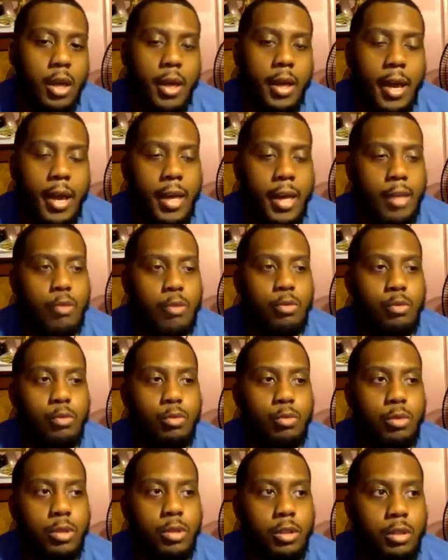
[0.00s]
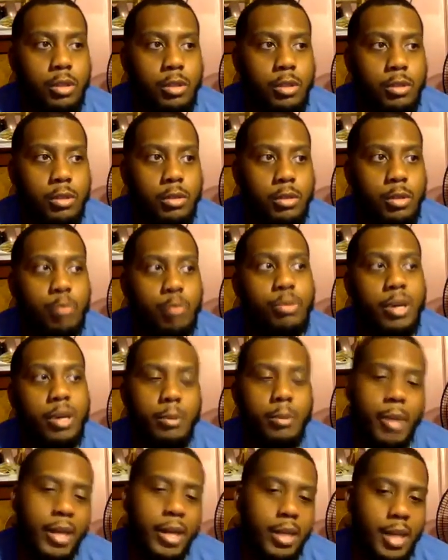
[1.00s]
and you put
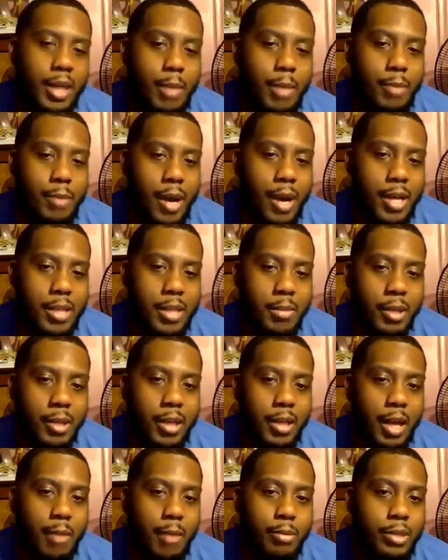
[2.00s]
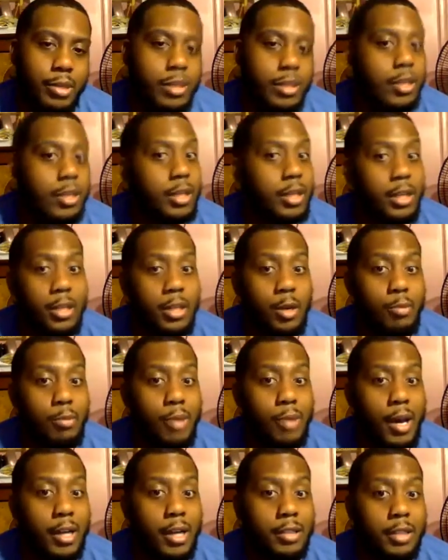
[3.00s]
money in their pocket, but they not putting nothing in your
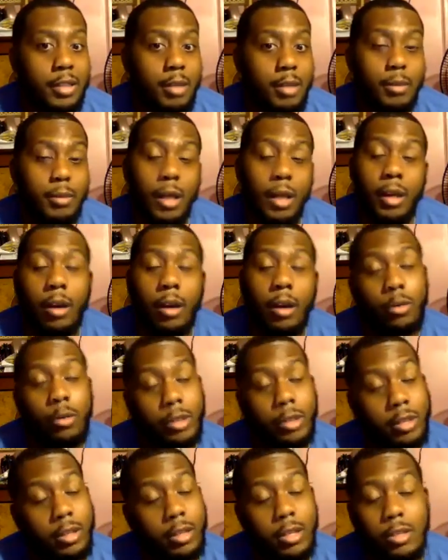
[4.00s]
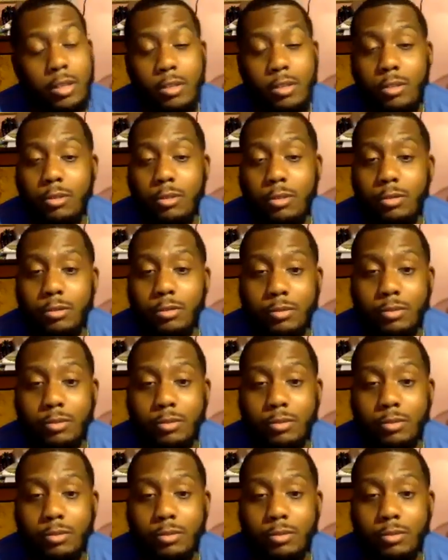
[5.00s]
pocket. I'm like, oh yeah, that's true.